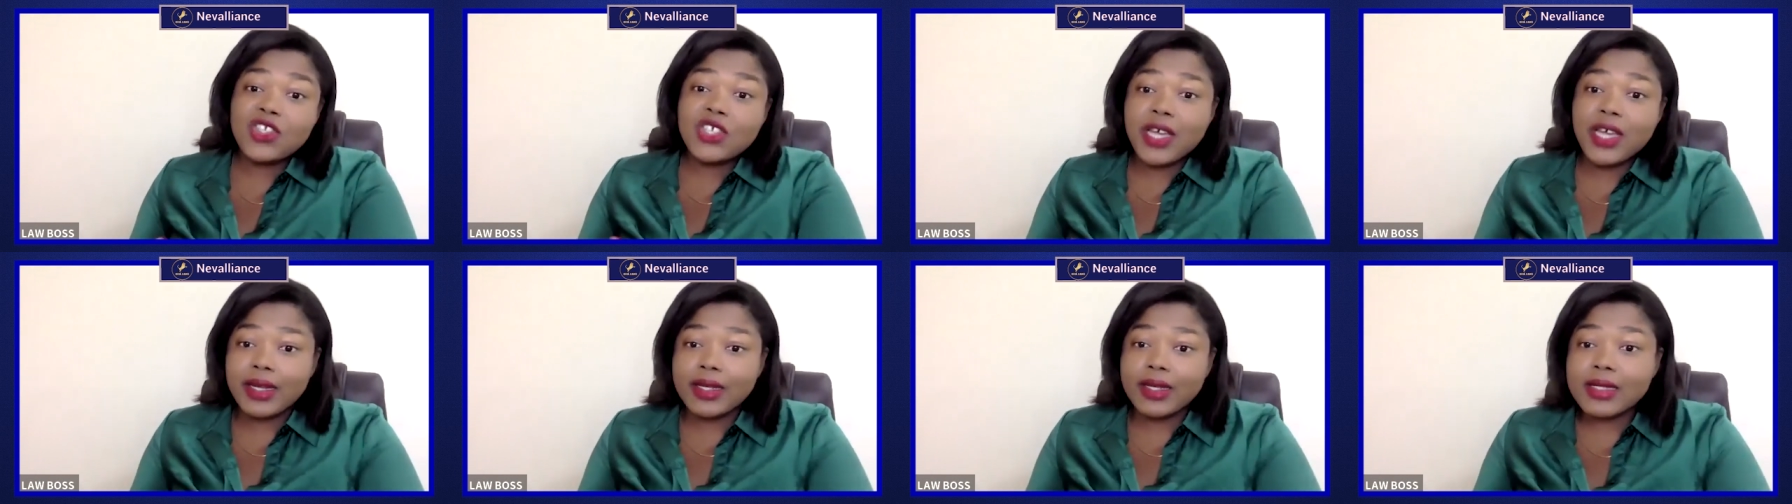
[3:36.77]

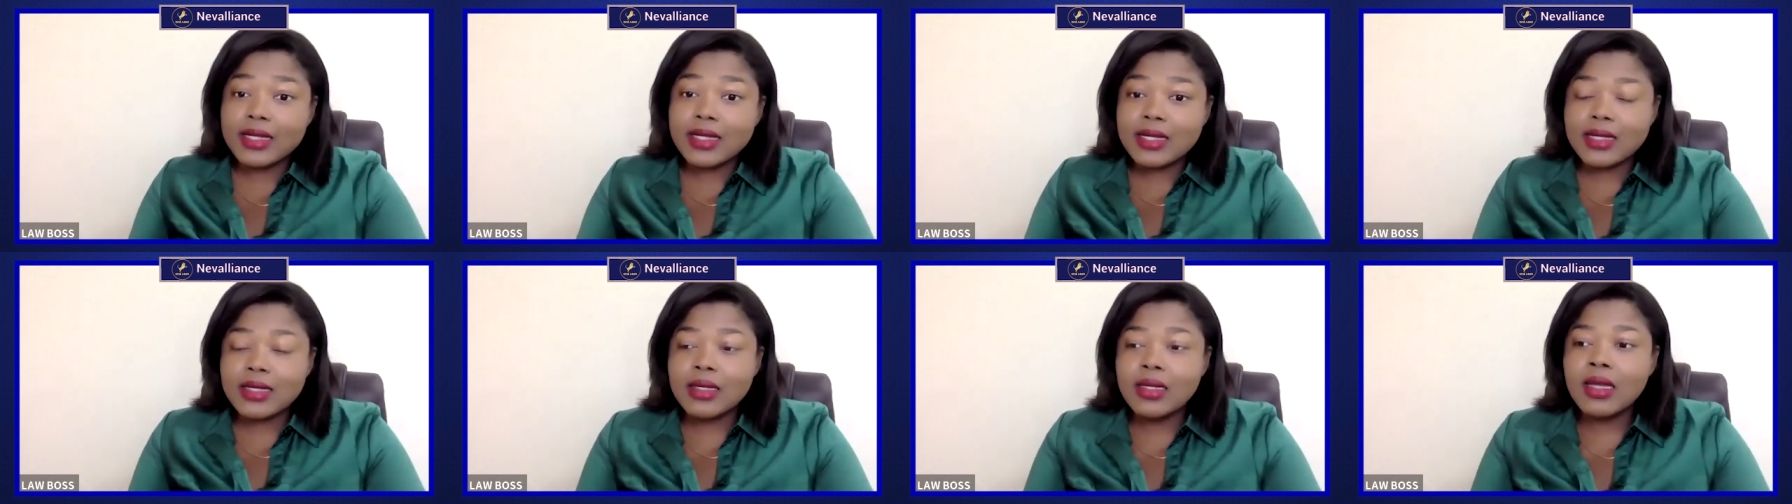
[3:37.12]

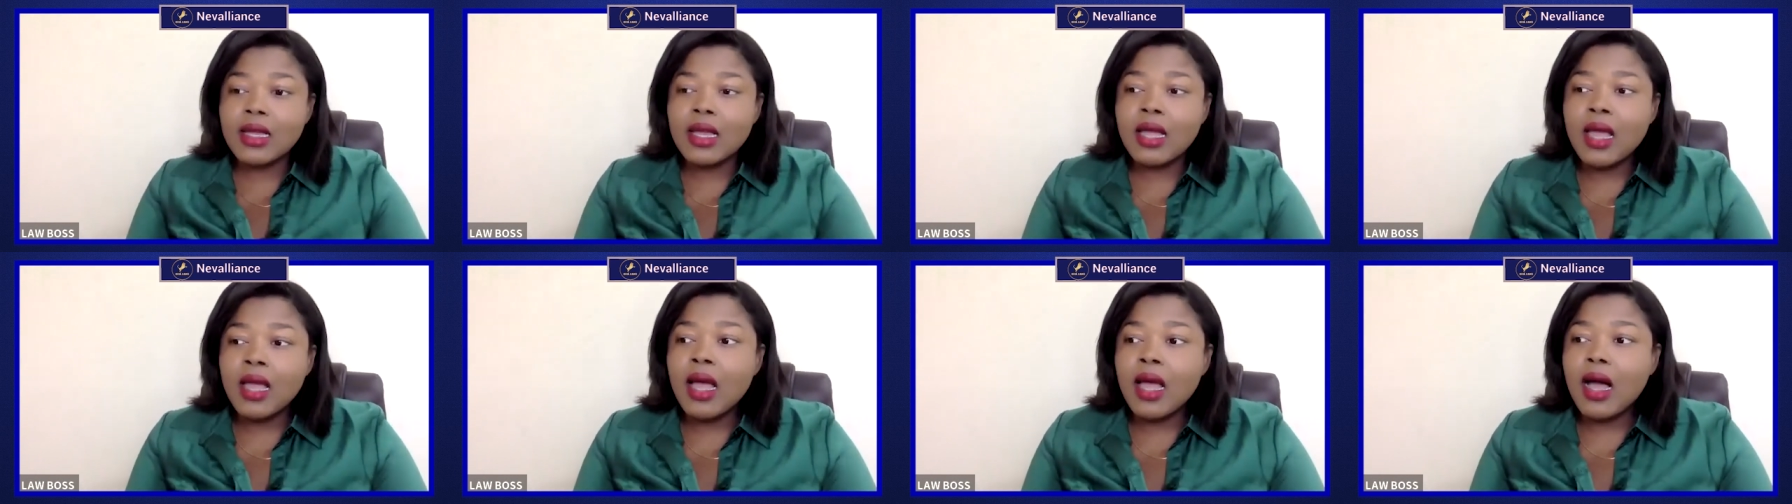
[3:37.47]
checks.
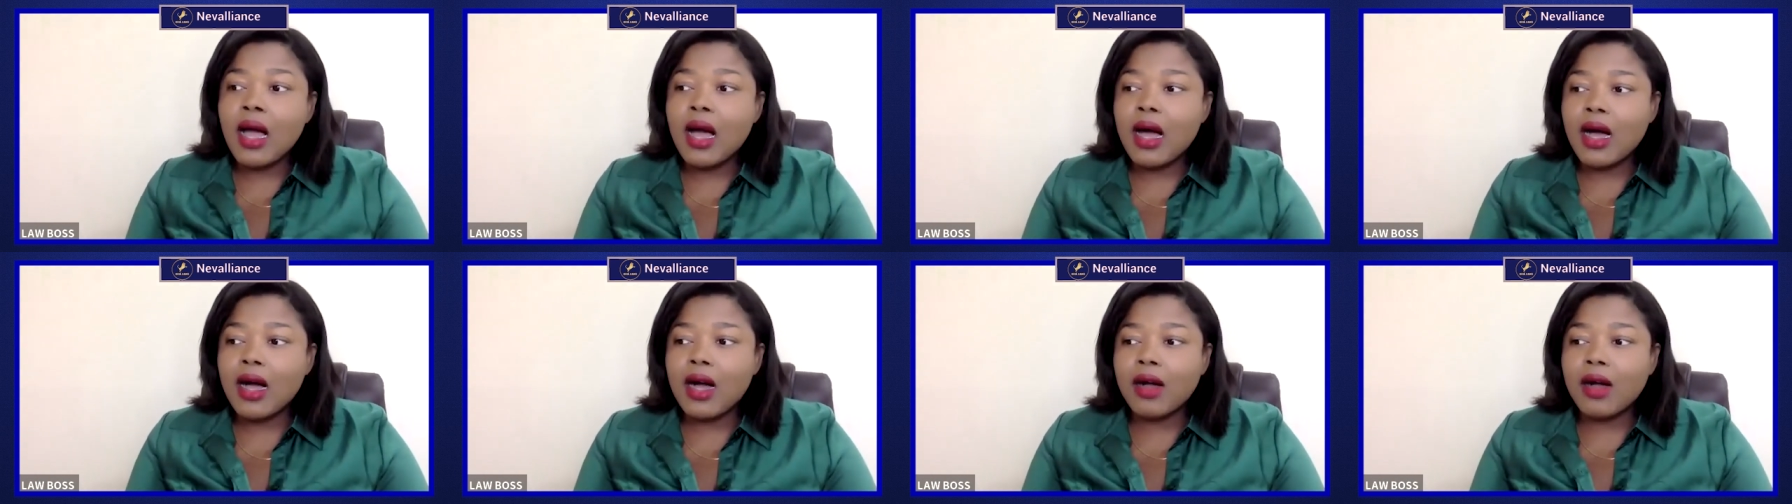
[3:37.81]

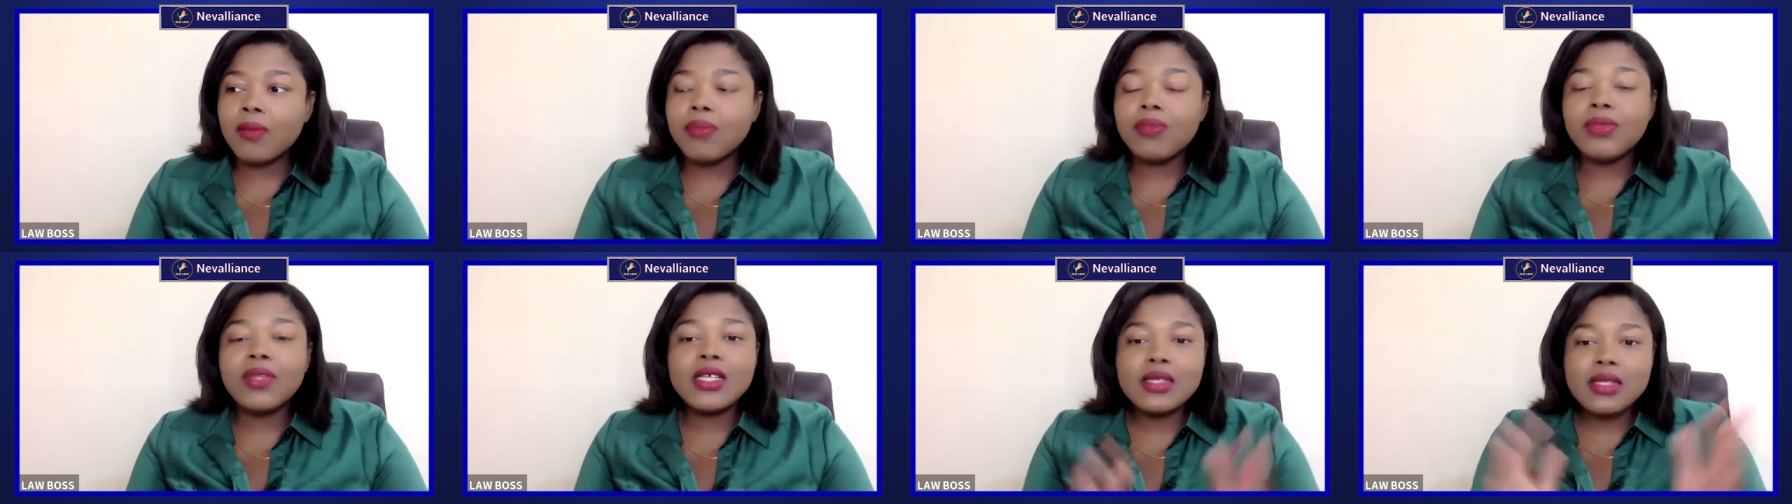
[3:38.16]

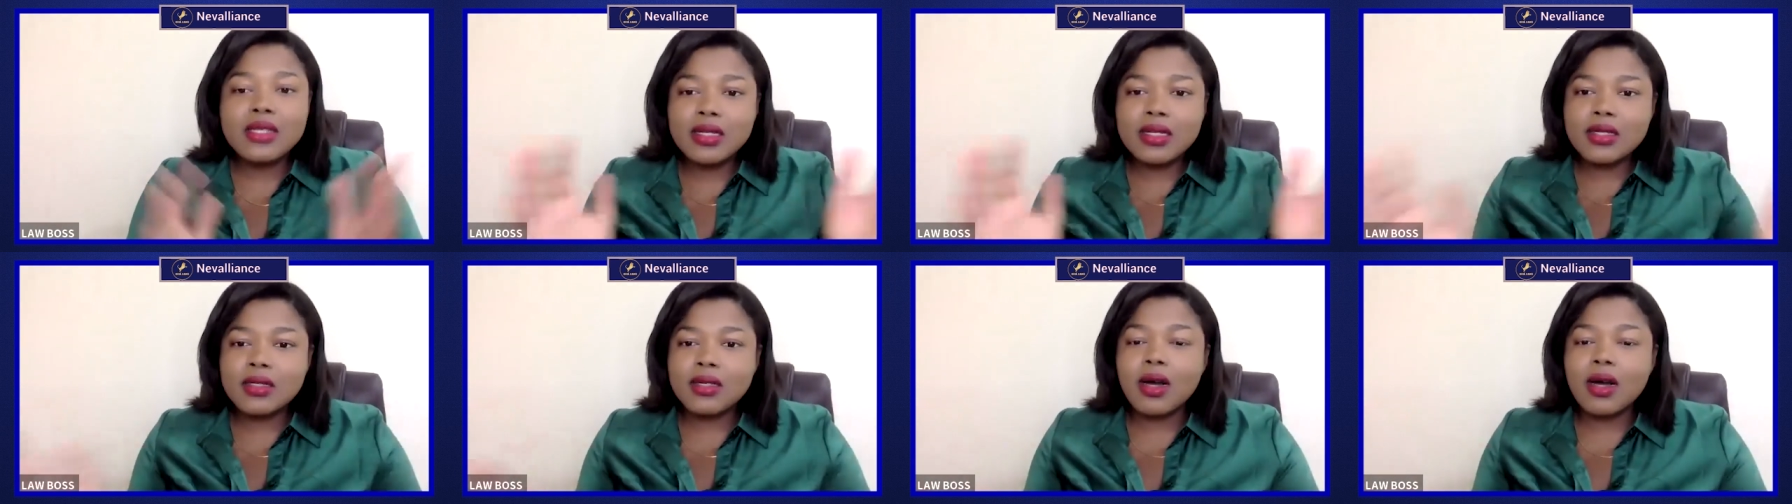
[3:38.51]

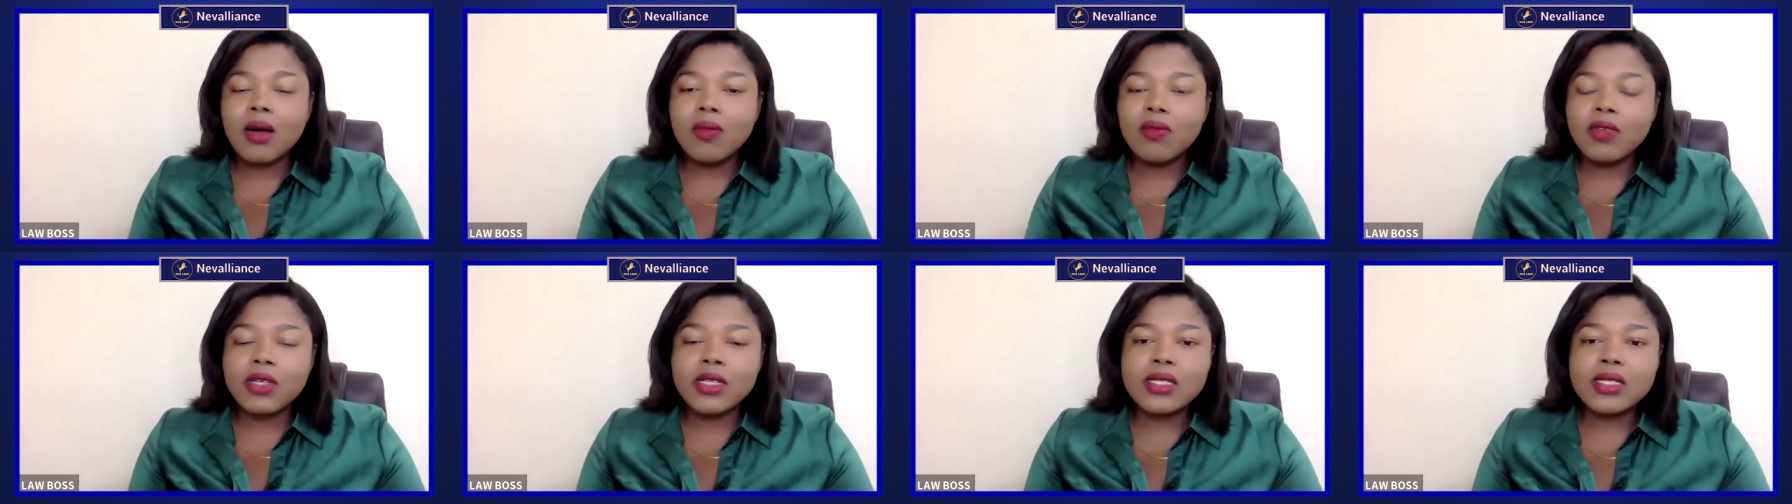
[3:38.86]
This is
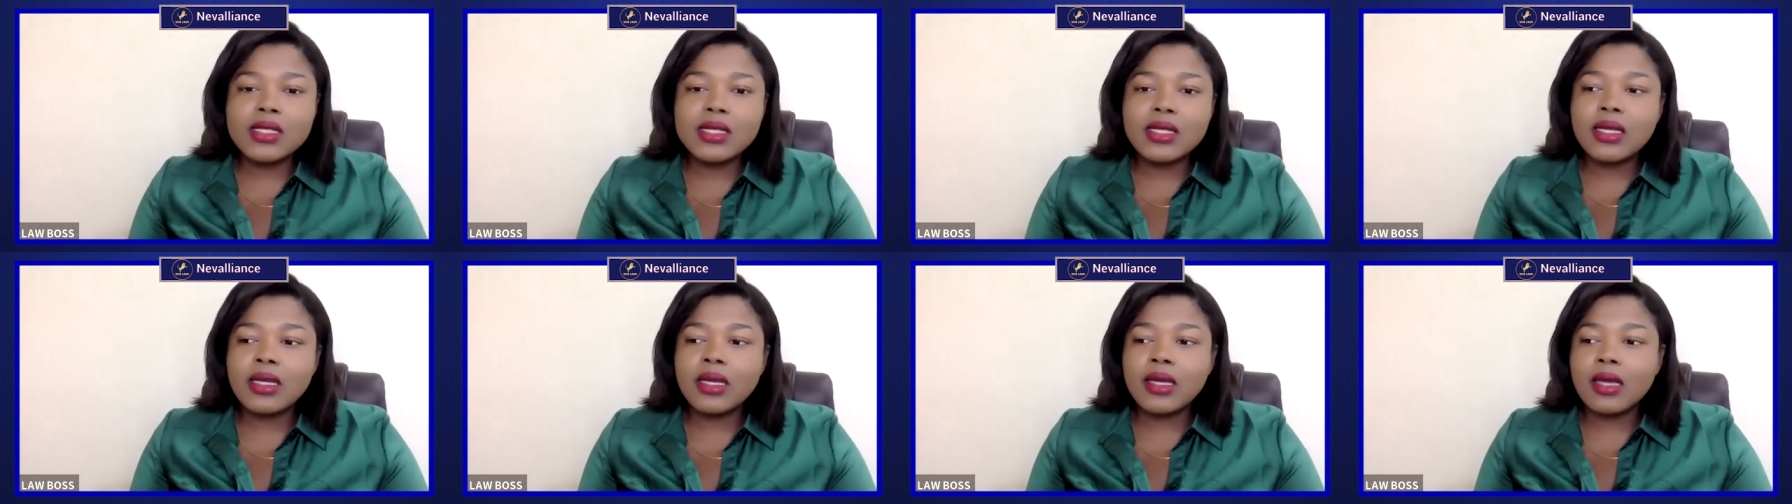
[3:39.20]

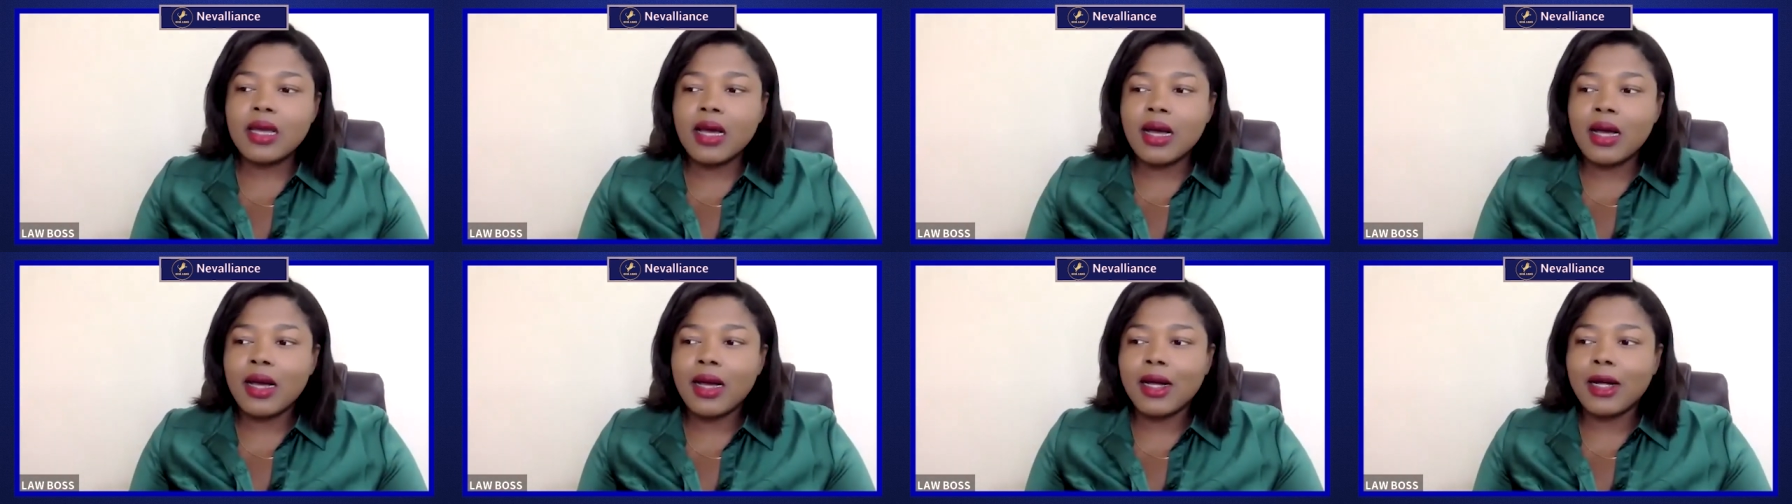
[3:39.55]

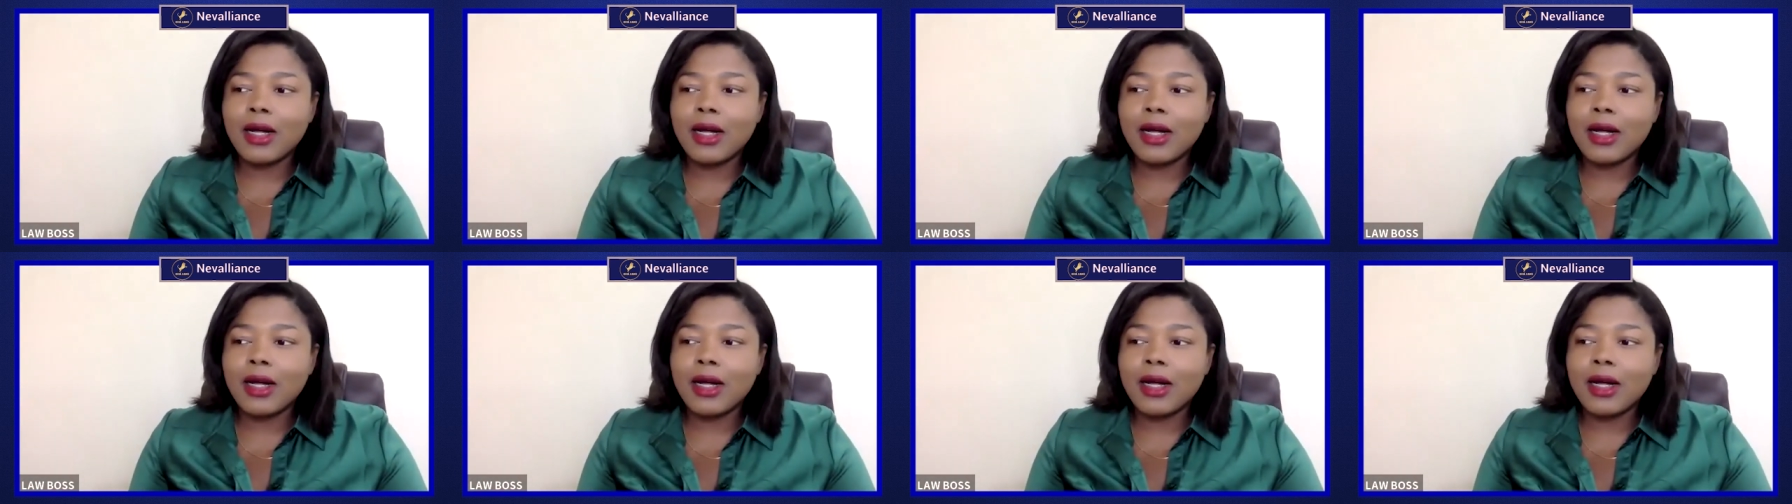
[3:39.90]
obviously